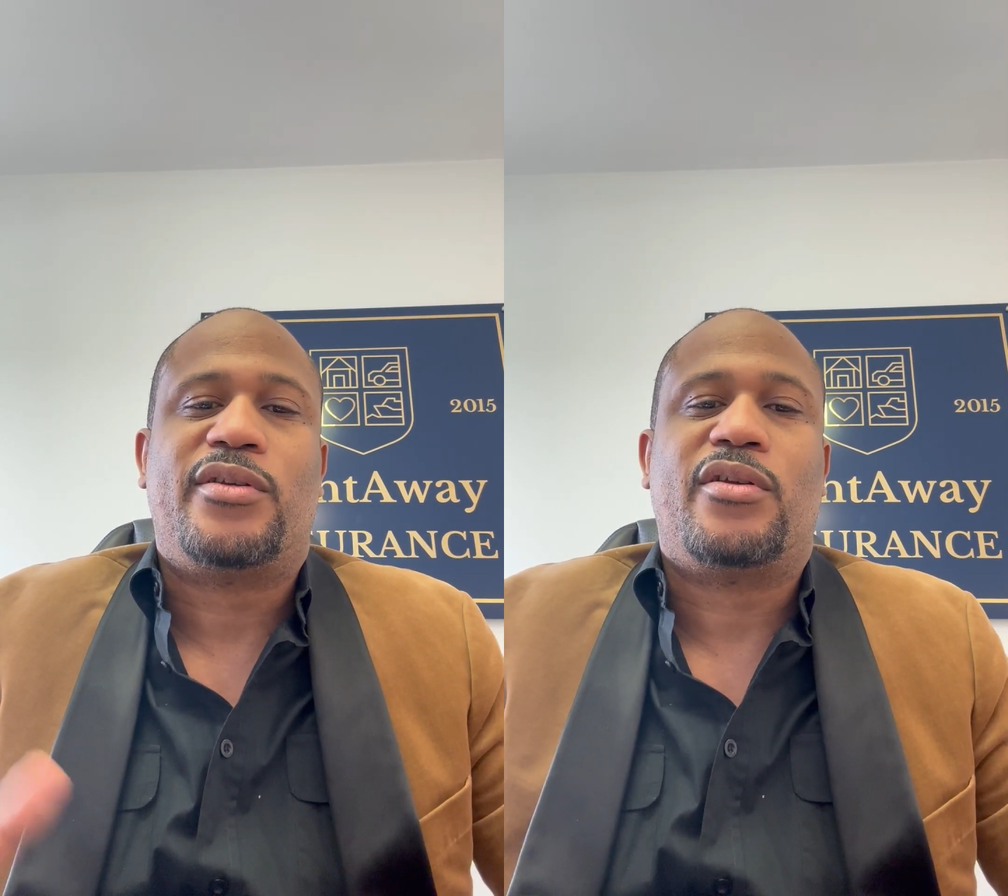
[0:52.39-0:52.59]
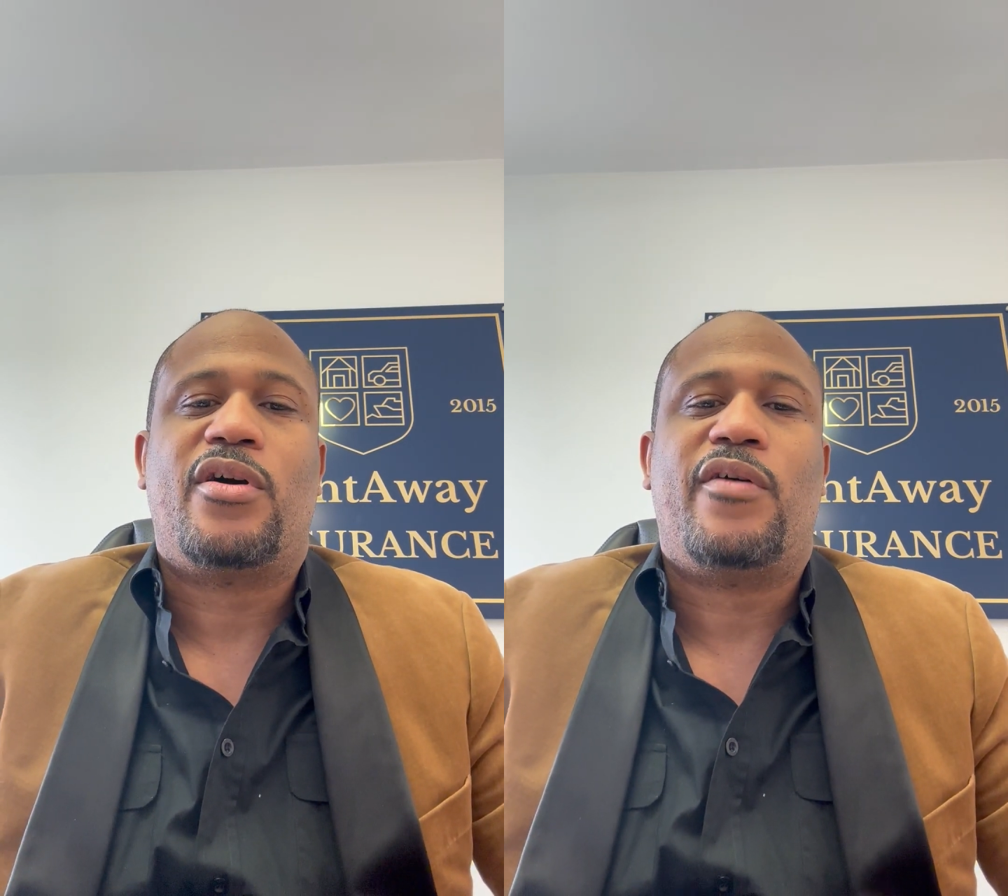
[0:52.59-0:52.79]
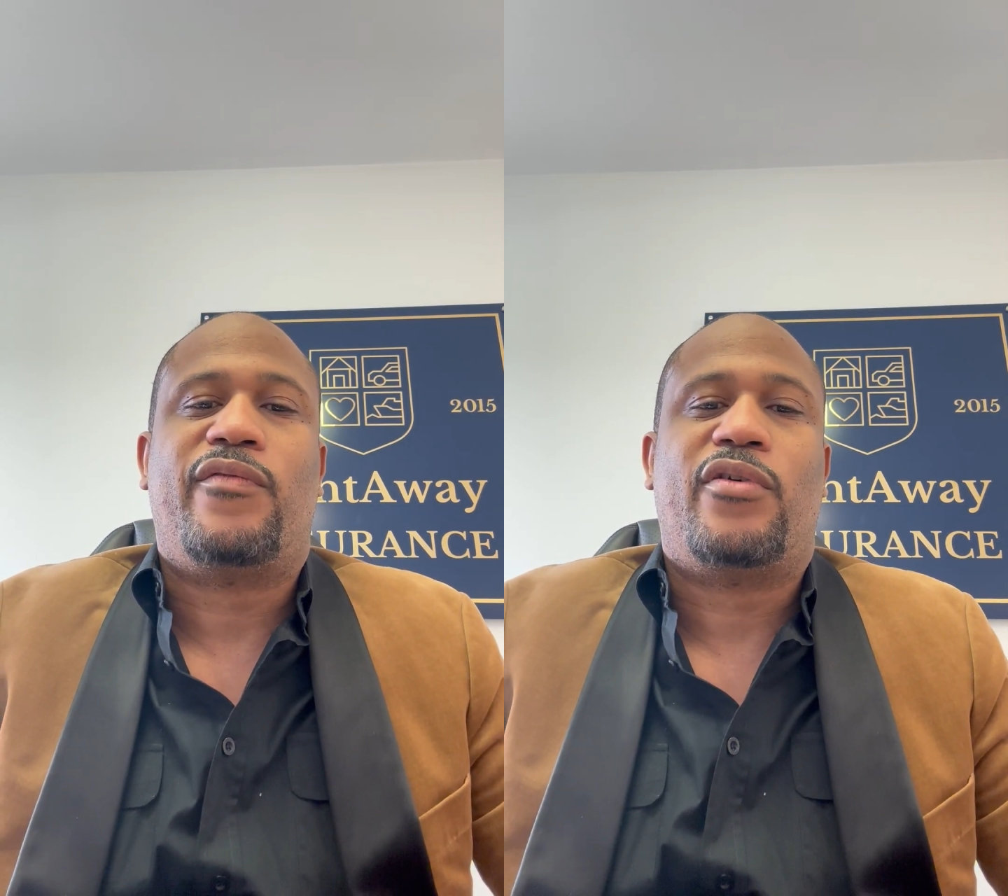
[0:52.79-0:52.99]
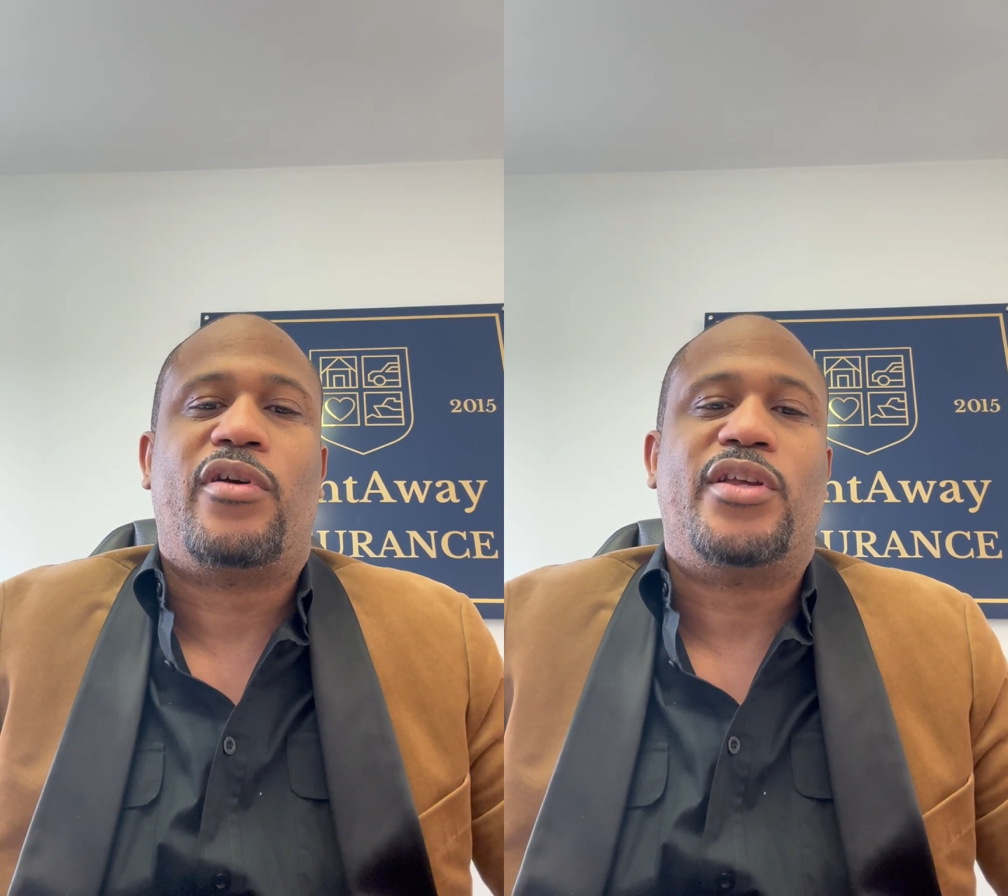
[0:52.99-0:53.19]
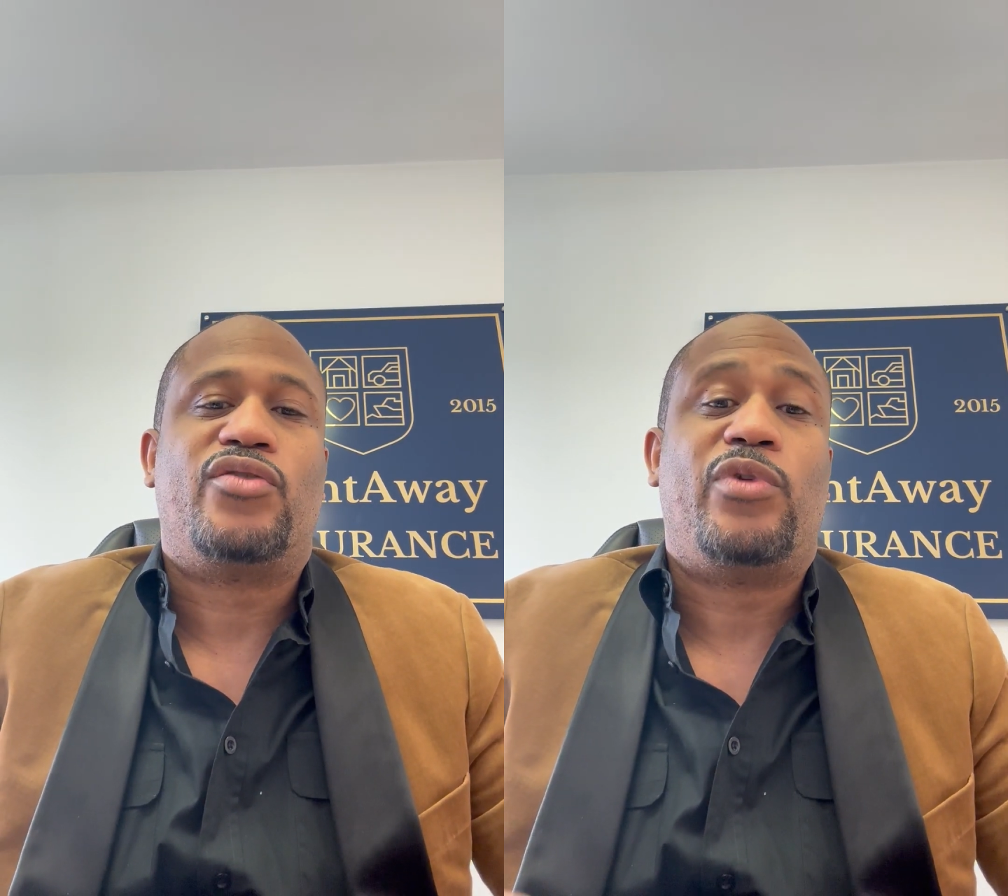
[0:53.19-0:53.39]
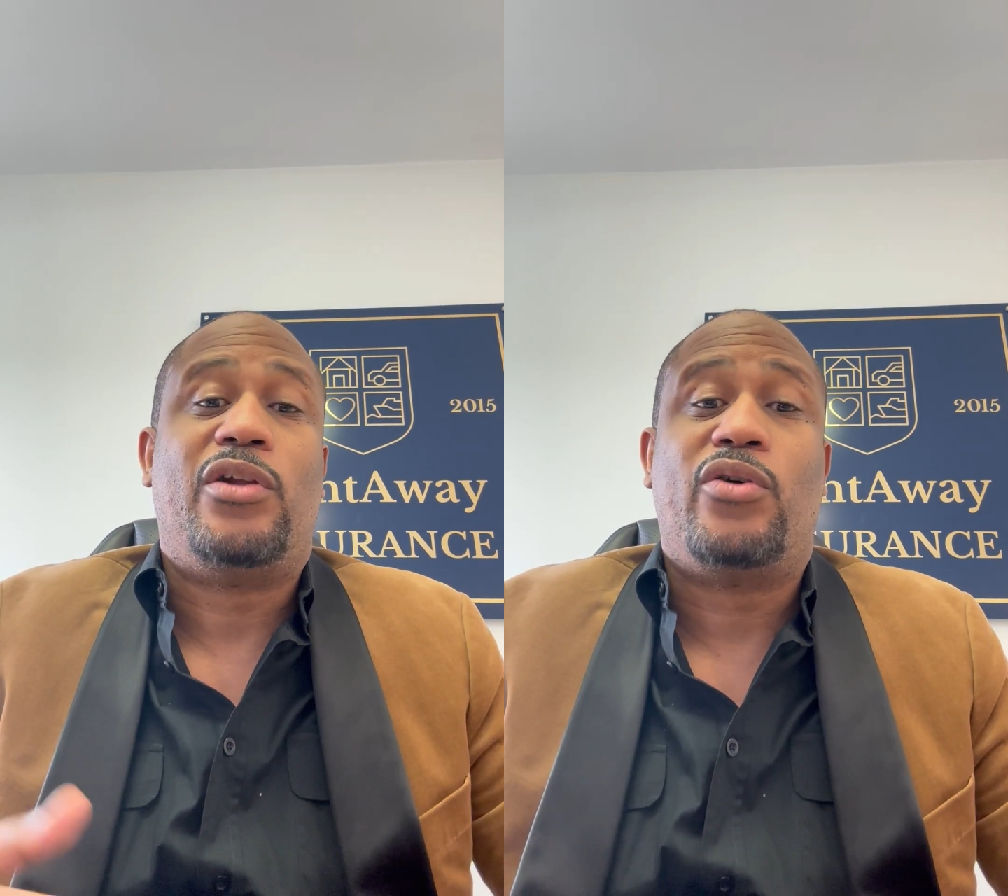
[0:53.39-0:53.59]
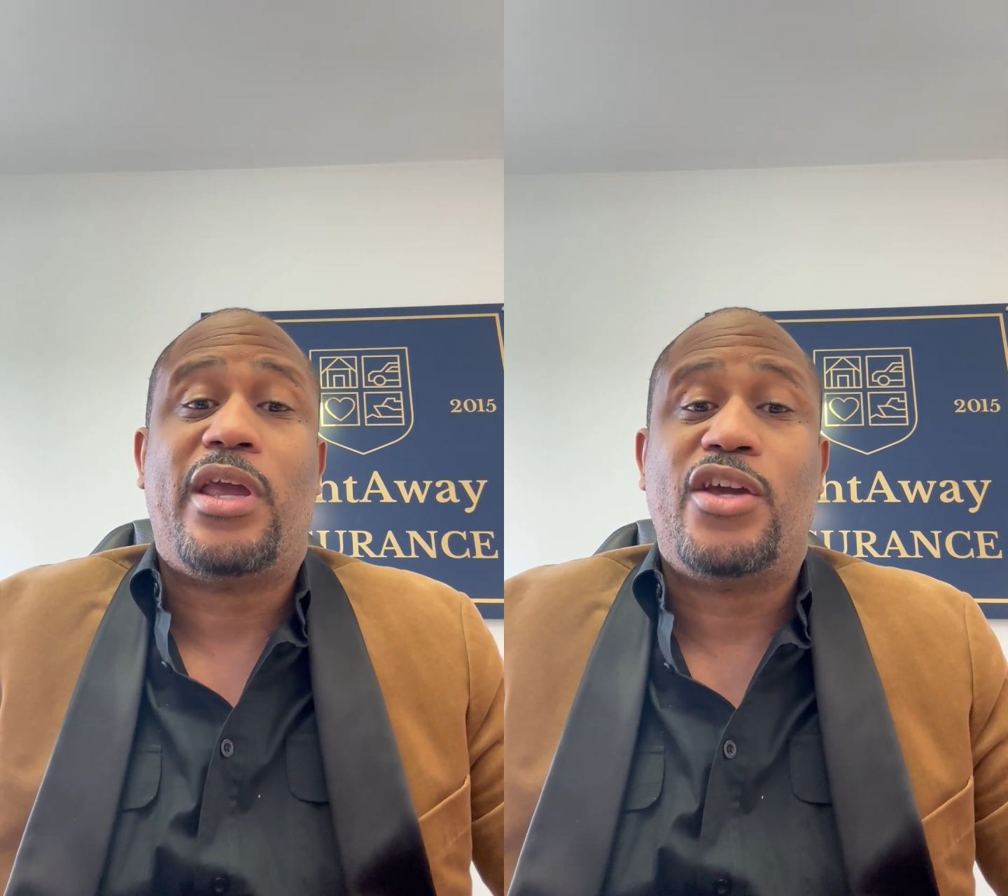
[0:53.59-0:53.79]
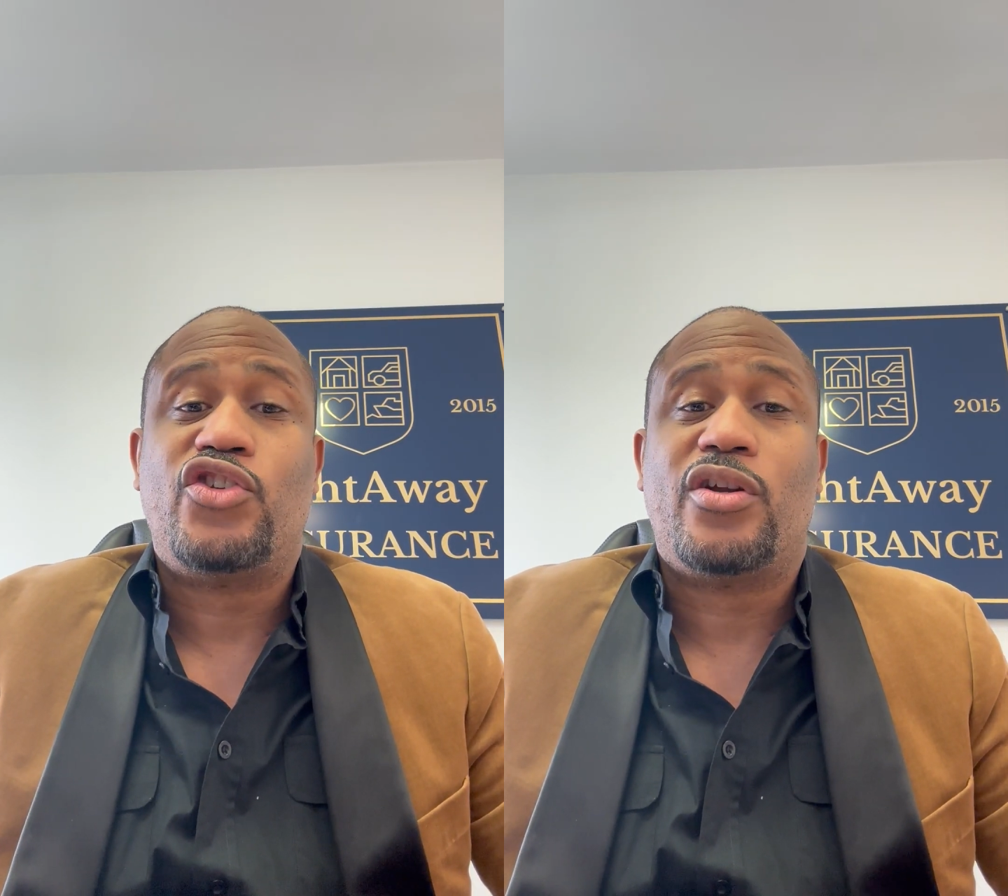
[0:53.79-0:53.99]
can cover is
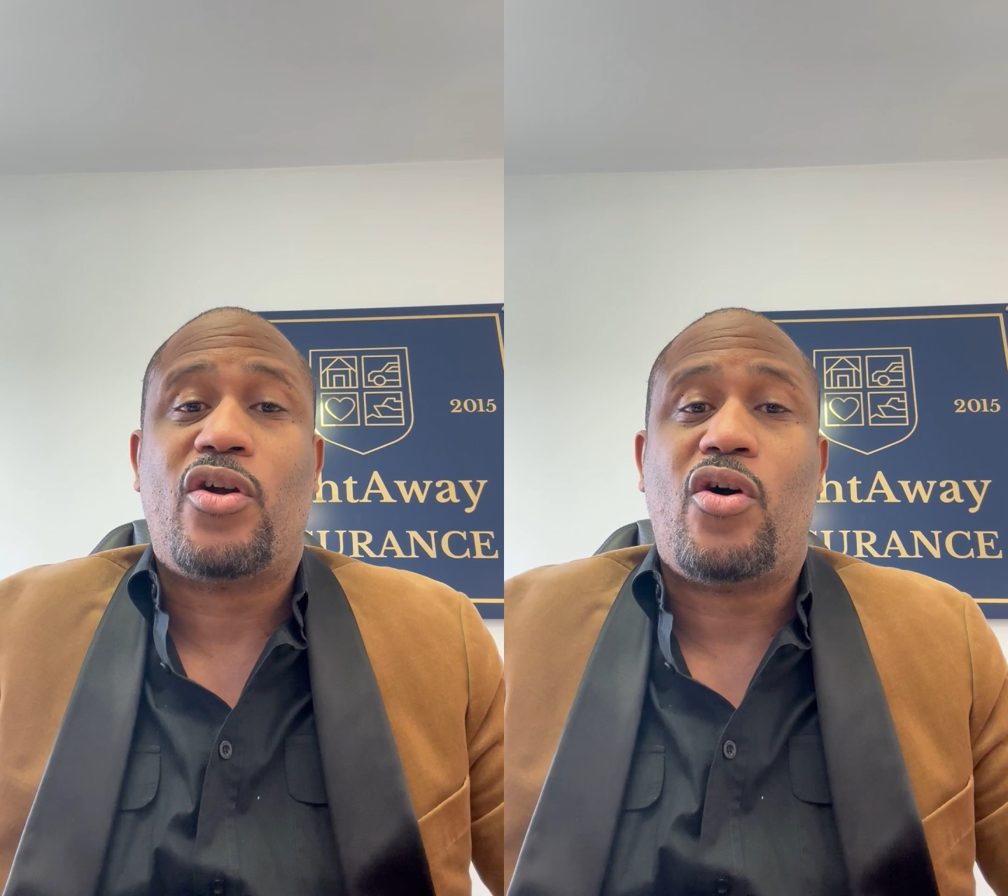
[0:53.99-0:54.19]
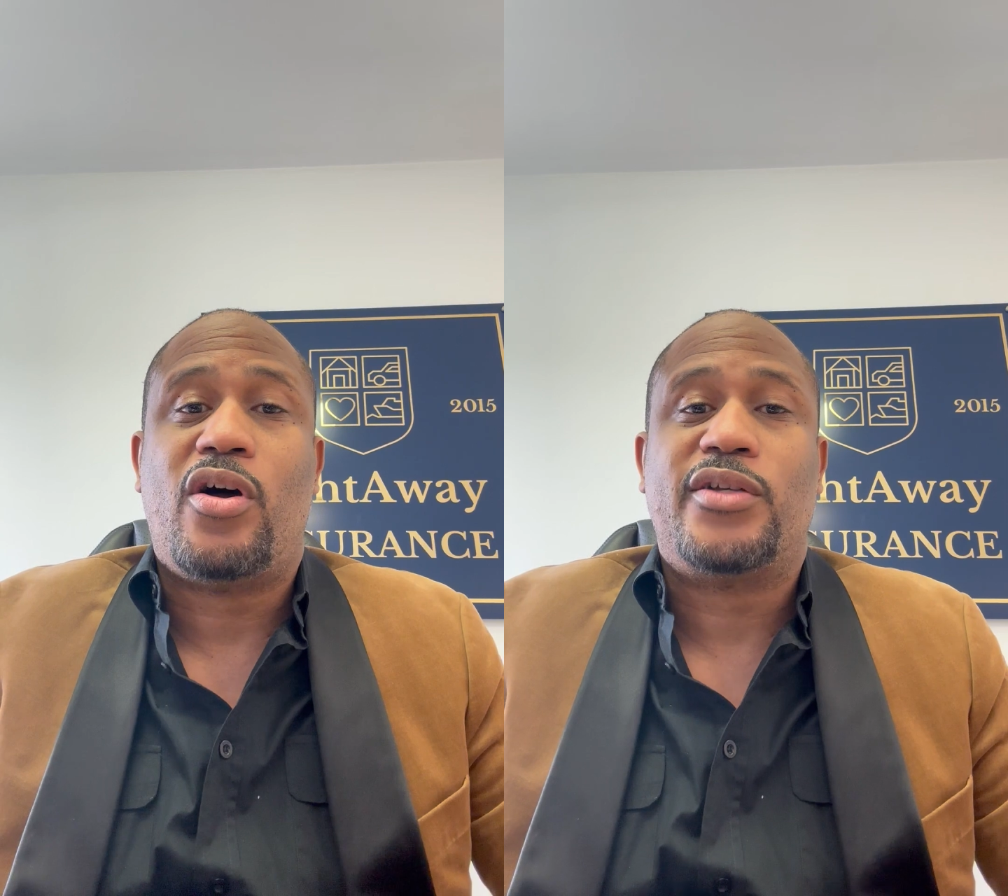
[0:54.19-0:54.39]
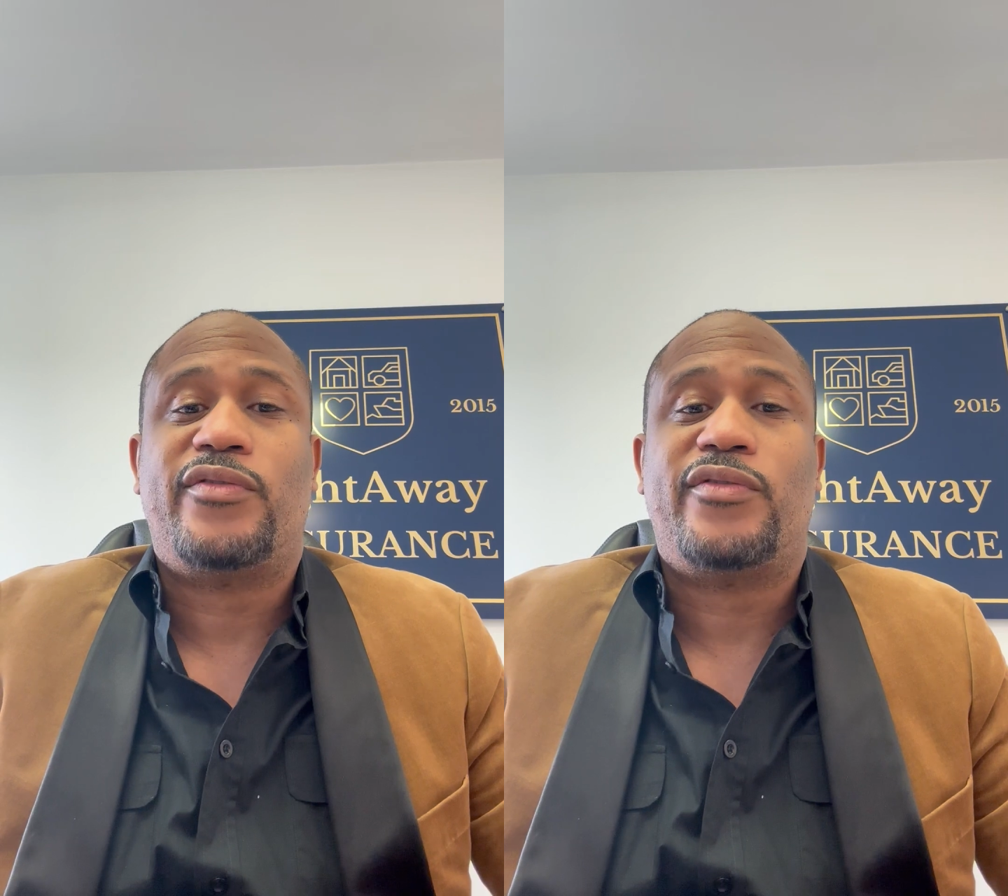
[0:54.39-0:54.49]
relocation costs.